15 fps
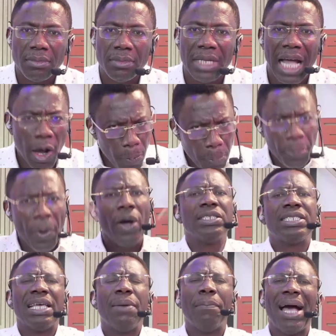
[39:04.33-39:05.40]
I'll
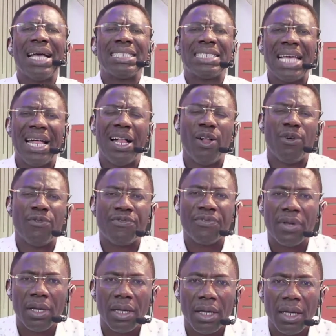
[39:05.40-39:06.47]
poison myself,
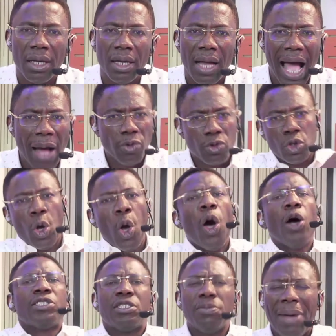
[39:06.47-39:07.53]
I'll
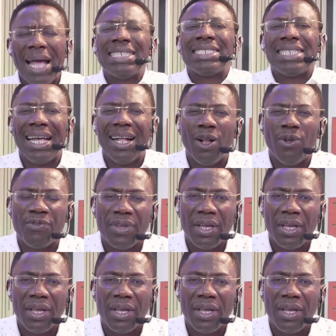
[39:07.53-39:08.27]
cut myself.